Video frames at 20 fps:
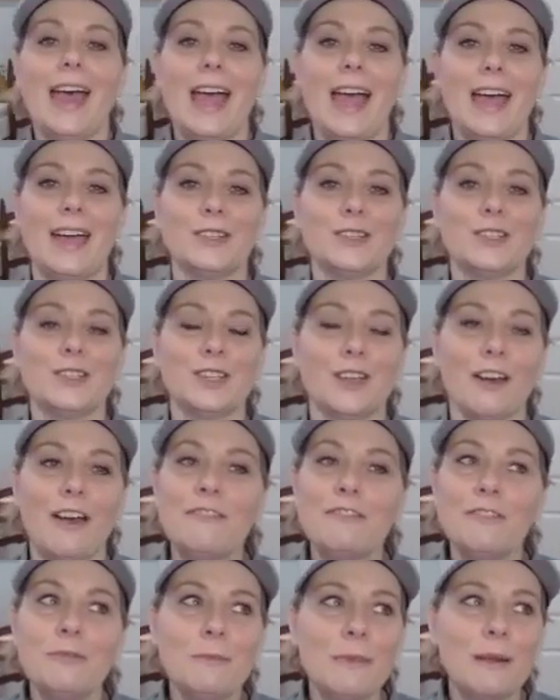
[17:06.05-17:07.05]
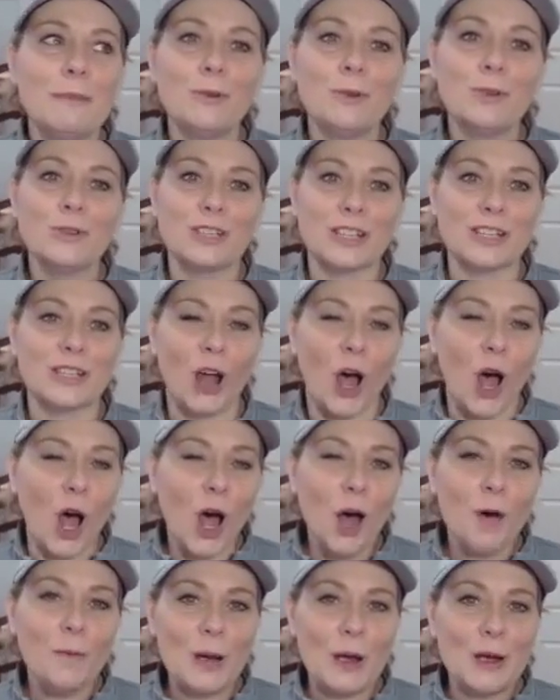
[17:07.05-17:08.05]
And so I remember just
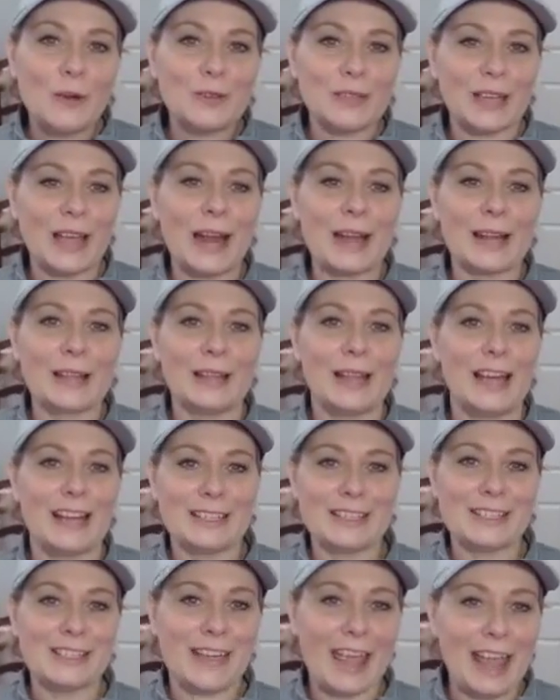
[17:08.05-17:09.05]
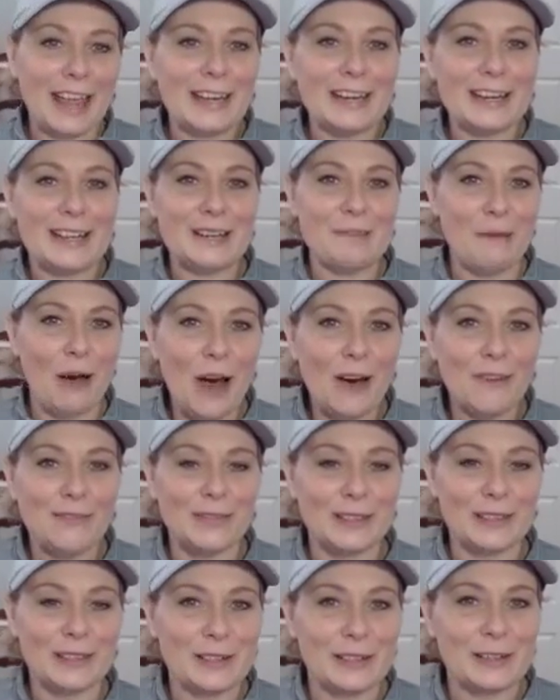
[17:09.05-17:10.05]
almost kind of like checking him off
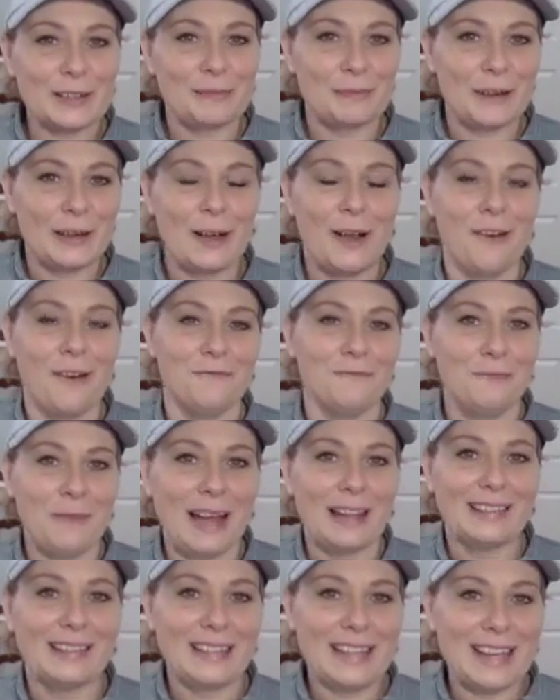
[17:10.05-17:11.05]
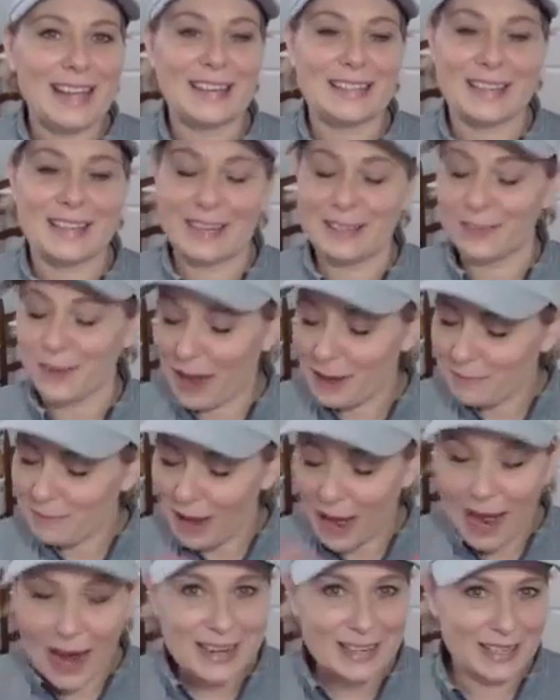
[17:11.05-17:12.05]
a little bit off my list. And so I'm
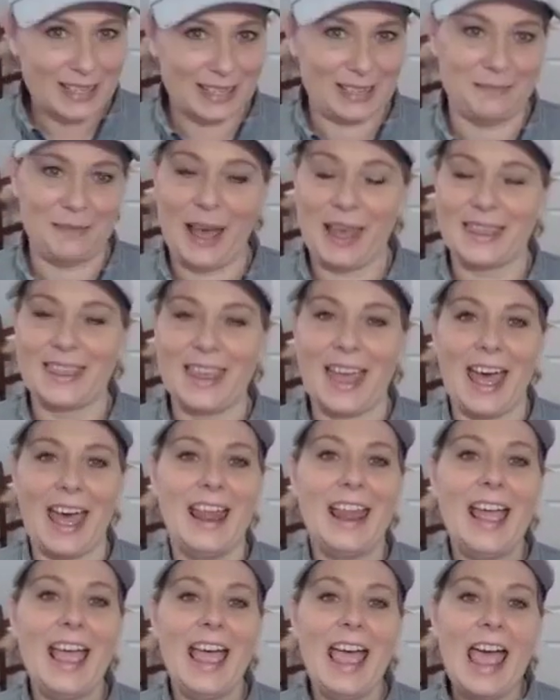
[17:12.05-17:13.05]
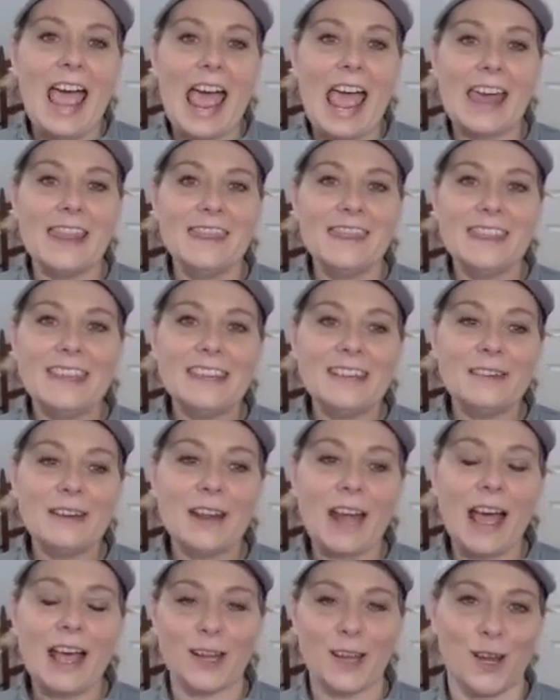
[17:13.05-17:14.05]
honest about that. And then
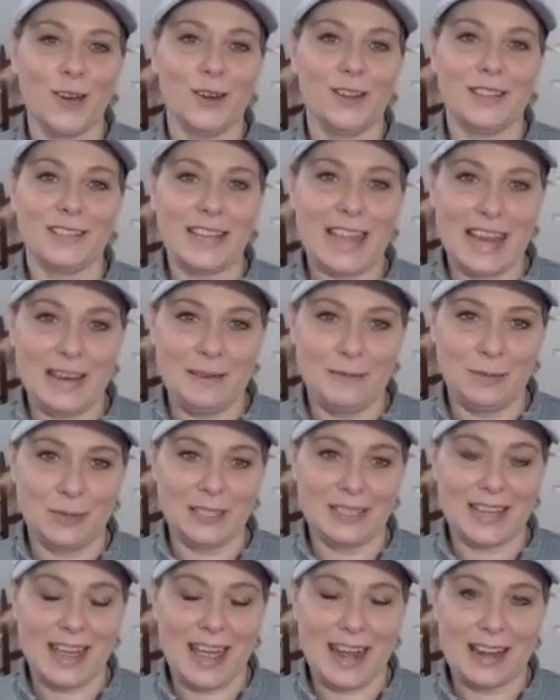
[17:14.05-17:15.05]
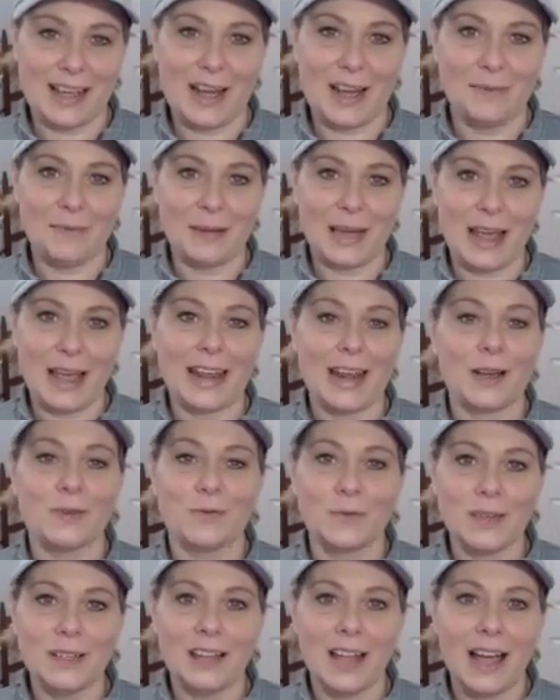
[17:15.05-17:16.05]
I go to the table setup, and I
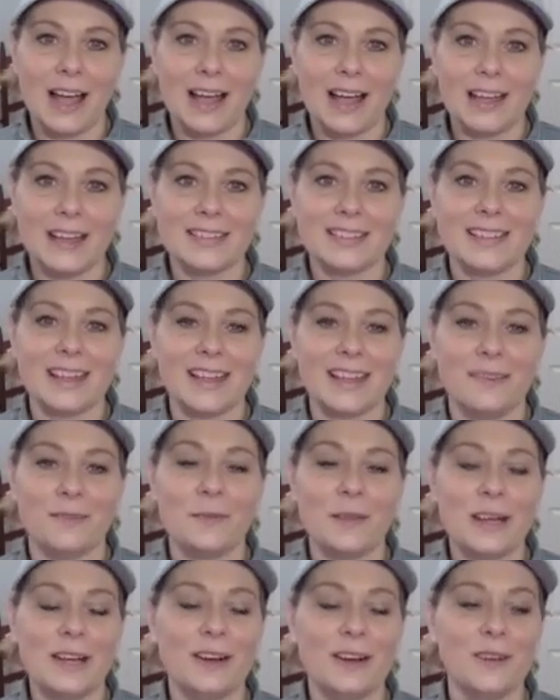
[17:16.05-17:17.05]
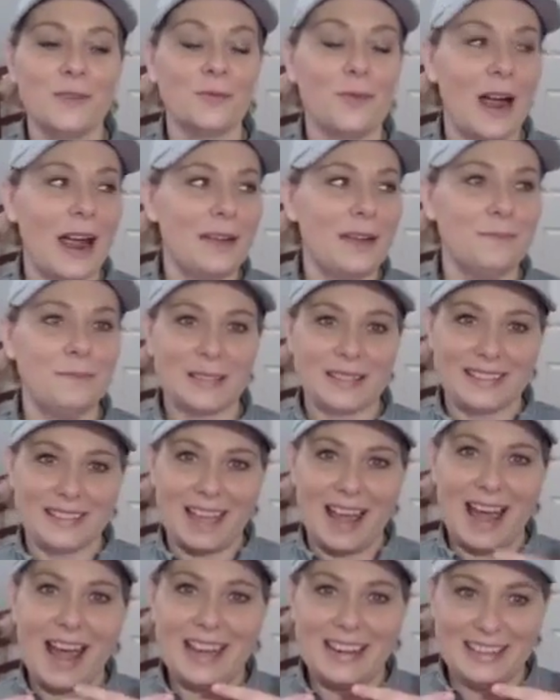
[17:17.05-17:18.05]
realize that we are right
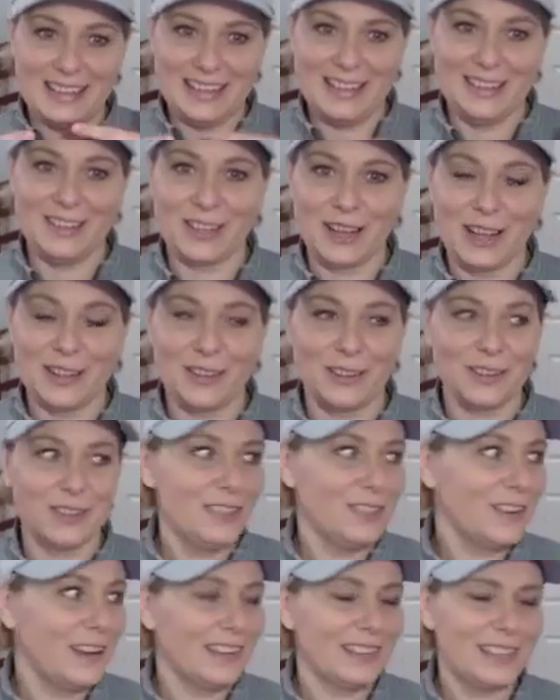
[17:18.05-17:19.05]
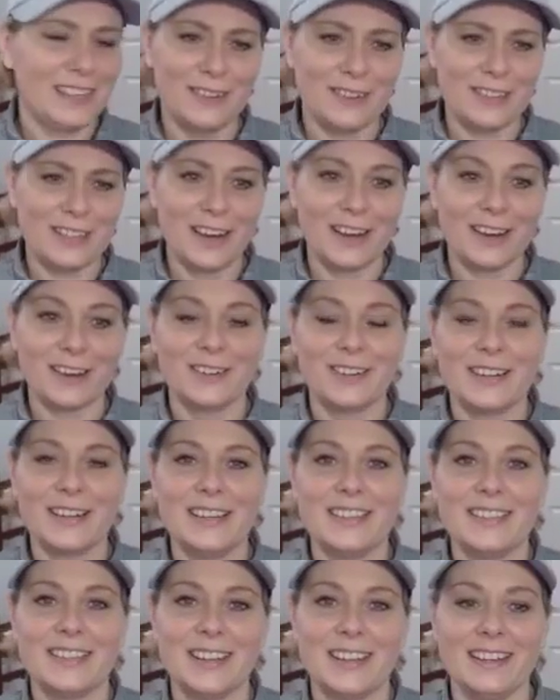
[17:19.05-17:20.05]
beside each other. Do you guys hear Tucker?
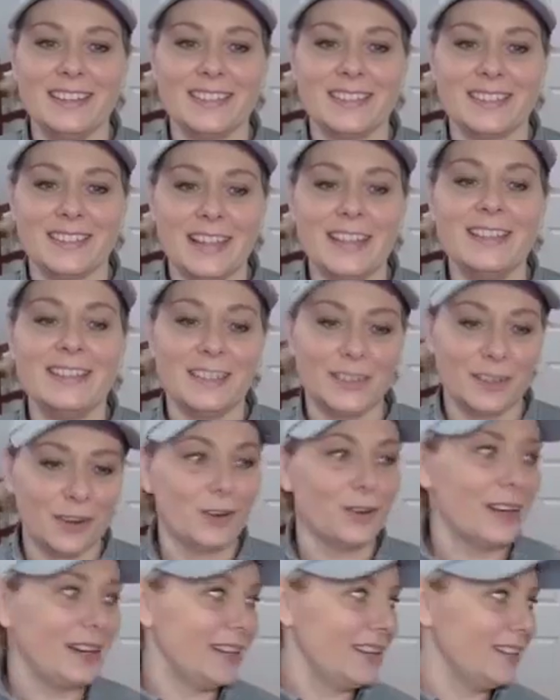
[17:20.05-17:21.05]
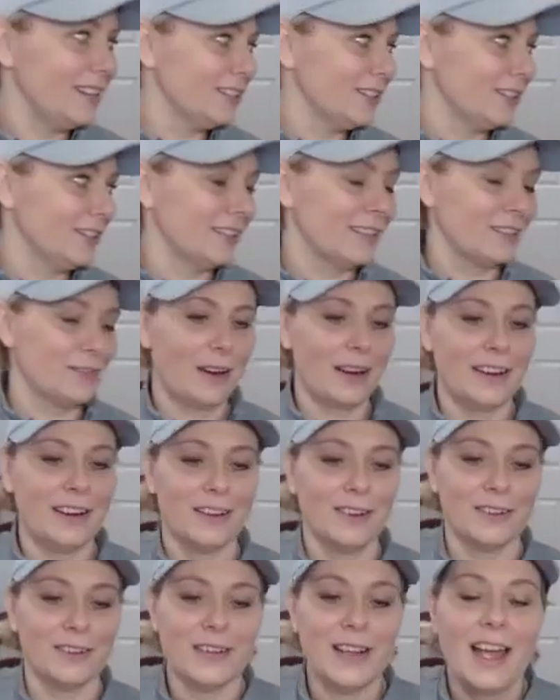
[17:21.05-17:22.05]
He's agreeing to us right
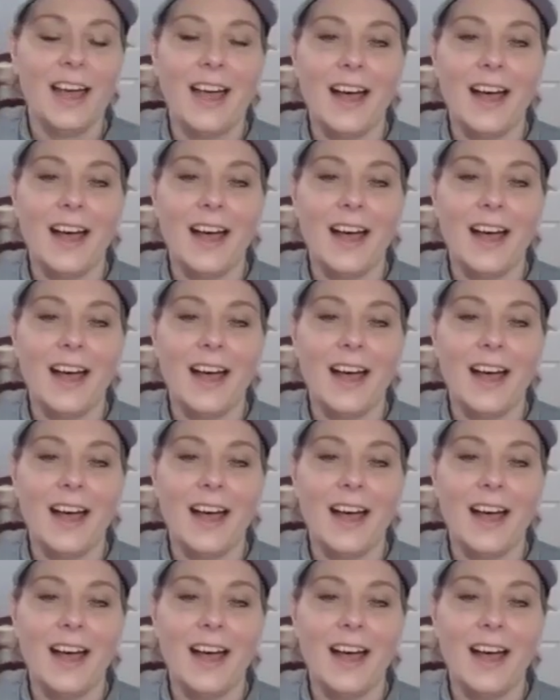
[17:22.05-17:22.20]
here.